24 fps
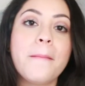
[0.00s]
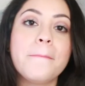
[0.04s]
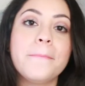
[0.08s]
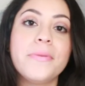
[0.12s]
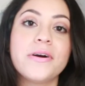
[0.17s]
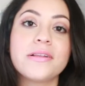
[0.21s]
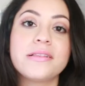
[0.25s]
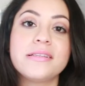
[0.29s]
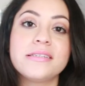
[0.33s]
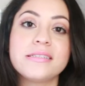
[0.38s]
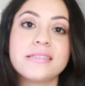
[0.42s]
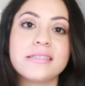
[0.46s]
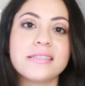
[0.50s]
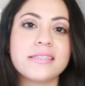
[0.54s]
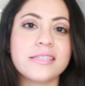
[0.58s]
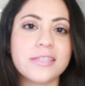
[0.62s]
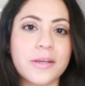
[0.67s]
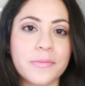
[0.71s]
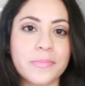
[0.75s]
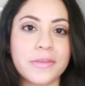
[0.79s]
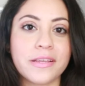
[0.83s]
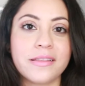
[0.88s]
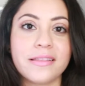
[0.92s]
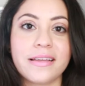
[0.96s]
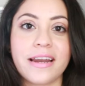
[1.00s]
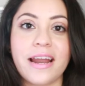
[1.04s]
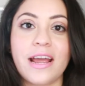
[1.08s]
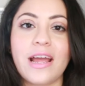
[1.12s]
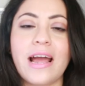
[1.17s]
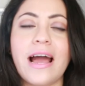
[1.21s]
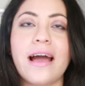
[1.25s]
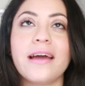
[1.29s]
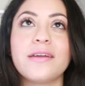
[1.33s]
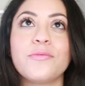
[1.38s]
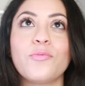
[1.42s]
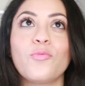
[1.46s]
but this is something that I
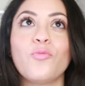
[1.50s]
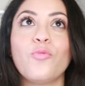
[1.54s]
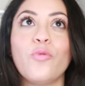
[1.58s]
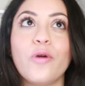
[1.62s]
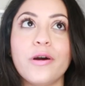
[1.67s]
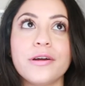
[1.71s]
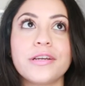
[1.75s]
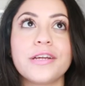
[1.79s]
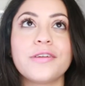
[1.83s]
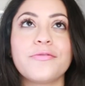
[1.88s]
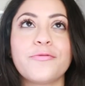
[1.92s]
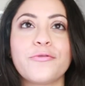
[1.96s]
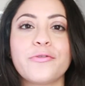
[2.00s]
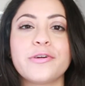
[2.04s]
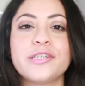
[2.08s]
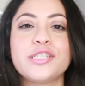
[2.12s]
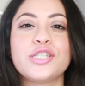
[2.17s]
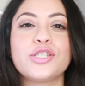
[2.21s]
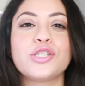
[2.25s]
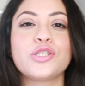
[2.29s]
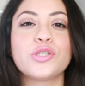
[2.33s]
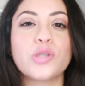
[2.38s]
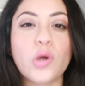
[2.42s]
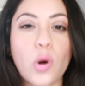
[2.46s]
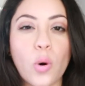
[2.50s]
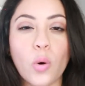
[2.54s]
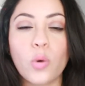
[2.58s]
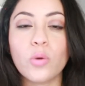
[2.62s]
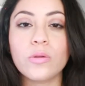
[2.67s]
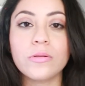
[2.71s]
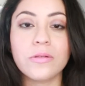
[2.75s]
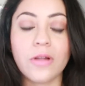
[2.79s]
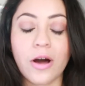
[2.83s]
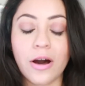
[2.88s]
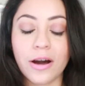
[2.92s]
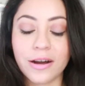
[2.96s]
had wanted for so
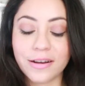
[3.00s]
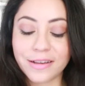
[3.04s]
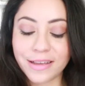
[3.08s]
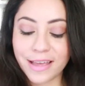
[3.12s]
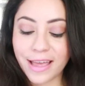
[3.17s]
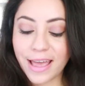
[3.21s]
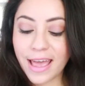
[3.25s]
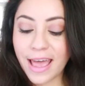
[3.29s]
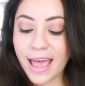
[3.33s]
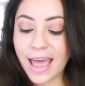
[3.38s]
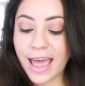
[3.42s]
long,